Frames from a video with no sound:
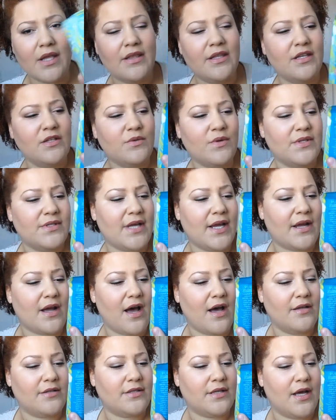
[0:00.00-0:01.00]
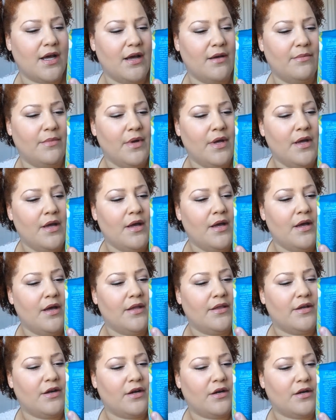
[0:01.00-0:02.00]
These ones I got,
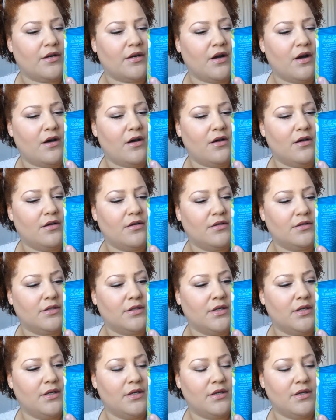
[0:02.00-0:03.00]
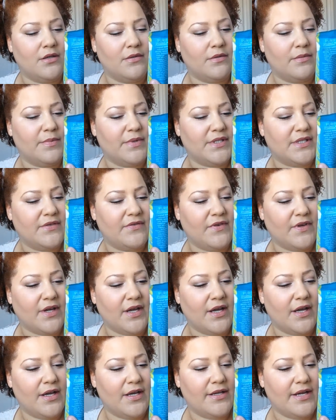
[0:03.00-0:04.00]
they're called
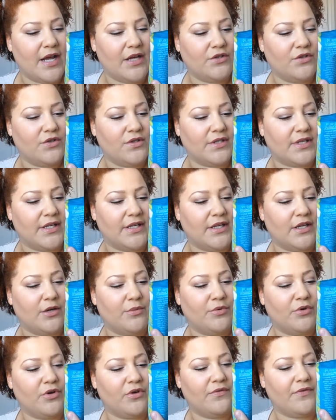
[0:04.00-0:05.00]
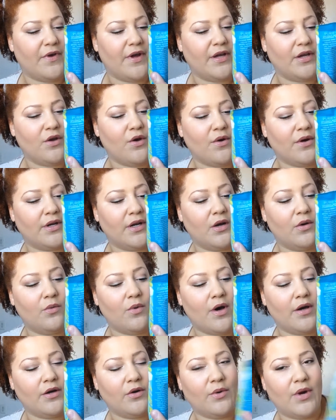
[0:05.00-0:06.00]
Pacifica Natural Skincare Purifying Coconut
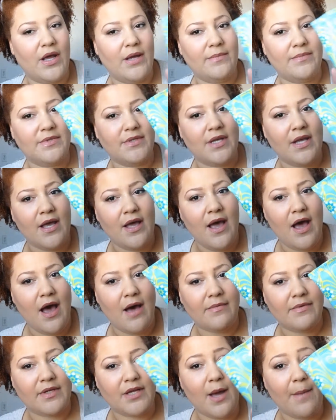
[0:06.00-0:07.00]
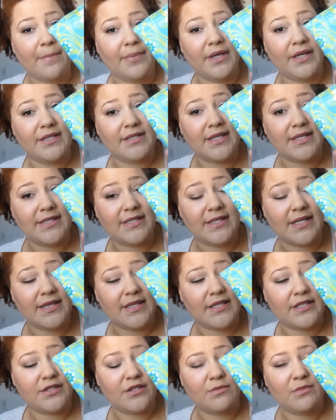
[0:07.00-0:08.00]
Water Wipes. The company did
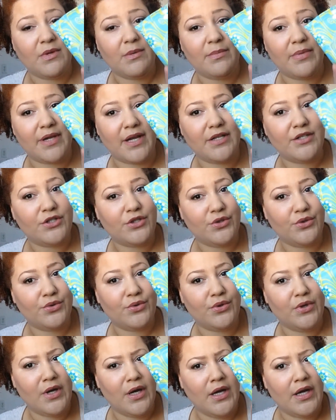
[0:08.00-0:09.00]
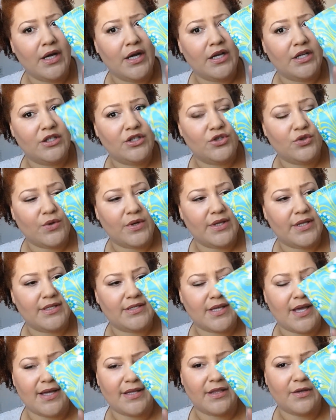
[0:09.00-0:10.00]
send these to me, but I do enjoy
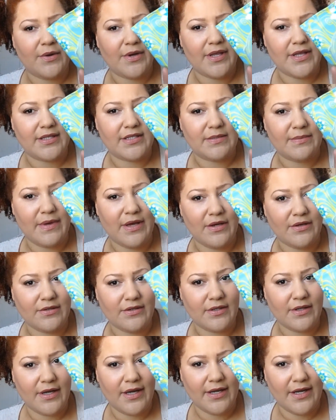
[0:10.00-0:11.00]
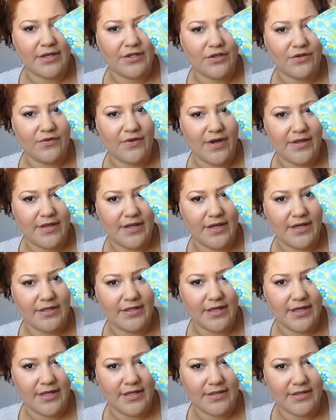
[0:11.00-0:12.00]
these. I like the way it smells, and I do find that it
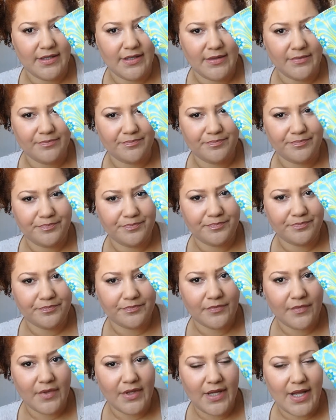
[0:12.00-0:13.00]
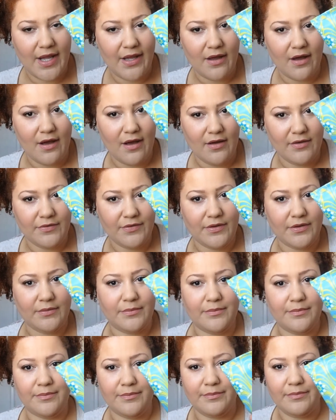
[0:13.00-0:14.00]
does take off
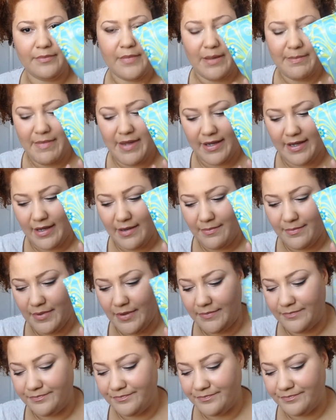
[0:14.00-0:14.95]
my makeup.